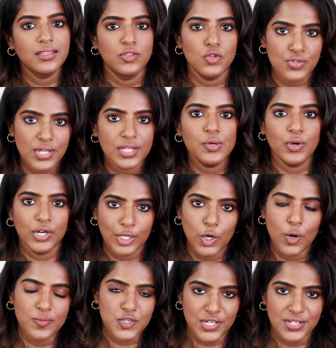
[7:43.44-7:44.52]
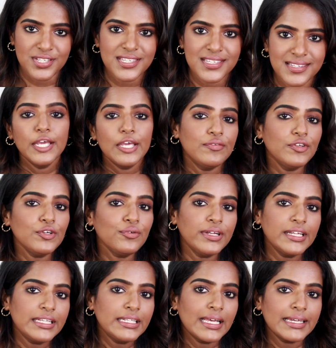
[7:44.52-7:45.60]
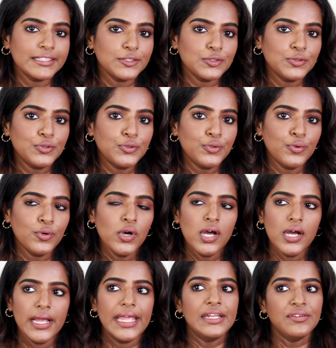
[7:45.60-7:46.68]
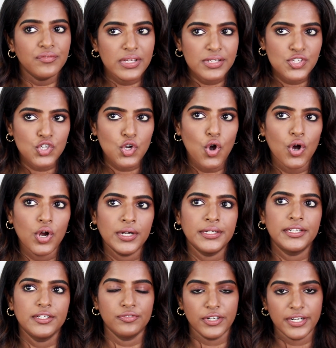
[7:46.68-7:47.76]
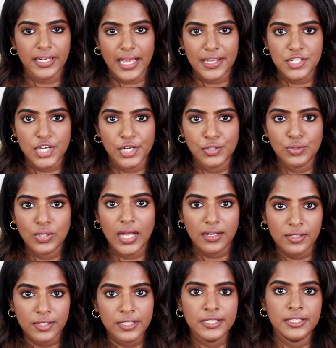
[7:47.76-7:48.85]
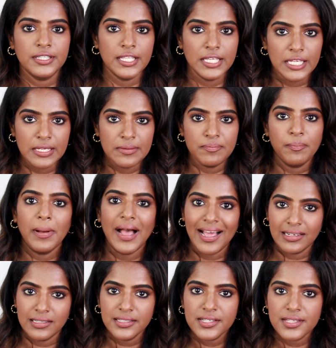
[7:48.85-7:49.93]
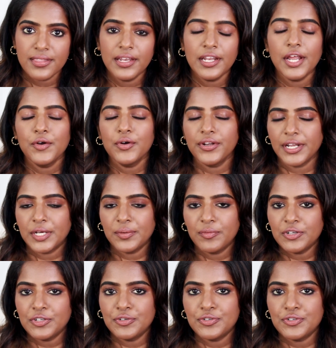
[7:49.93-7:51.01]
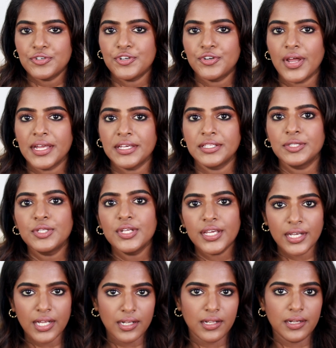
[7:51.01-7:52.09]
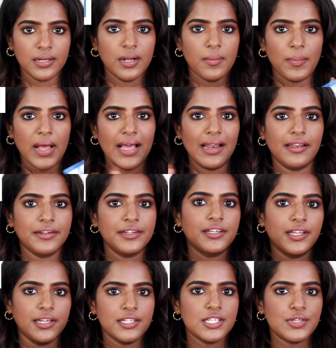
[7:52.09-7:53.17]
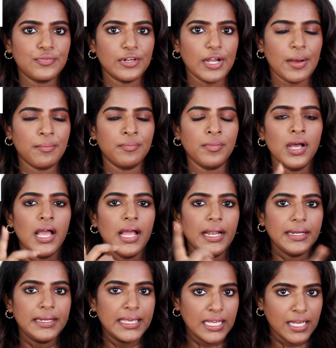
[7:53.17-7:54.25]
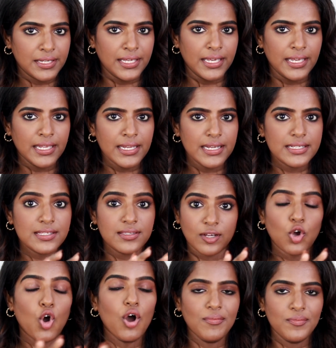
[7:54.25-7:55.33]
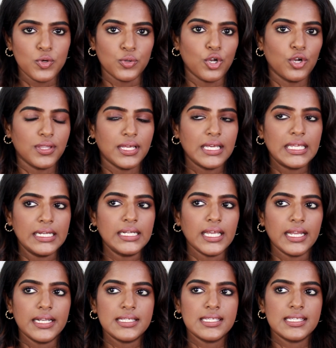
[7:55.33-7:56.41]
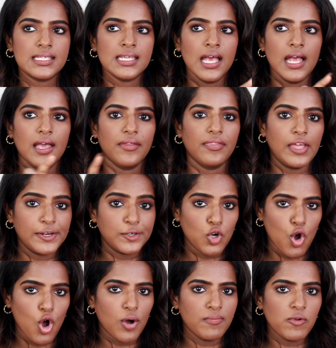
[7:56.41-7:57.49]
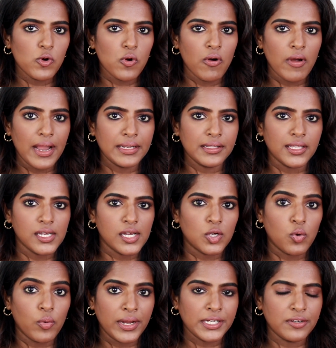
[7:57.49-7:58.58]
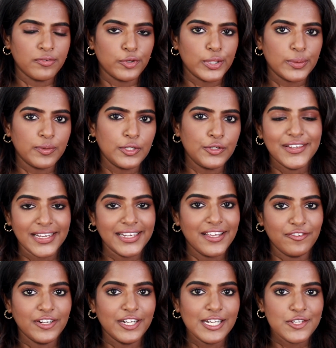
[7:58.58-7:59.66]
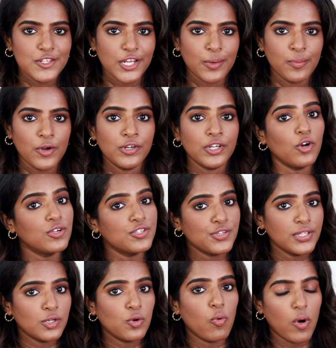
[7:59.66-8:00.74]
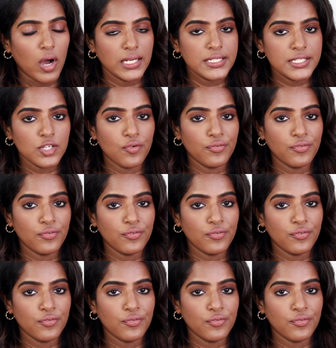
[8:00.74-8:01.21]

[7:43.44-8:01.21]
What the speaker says: Those are the only options. If you really like to invest on different eyeshadow color theme palettes, then I would recommend you to try the three color palette kits from Nykaa. It's the combo, not the kit. It's their combo, and they are quite affordable. You can definitely check them out. Also, the quality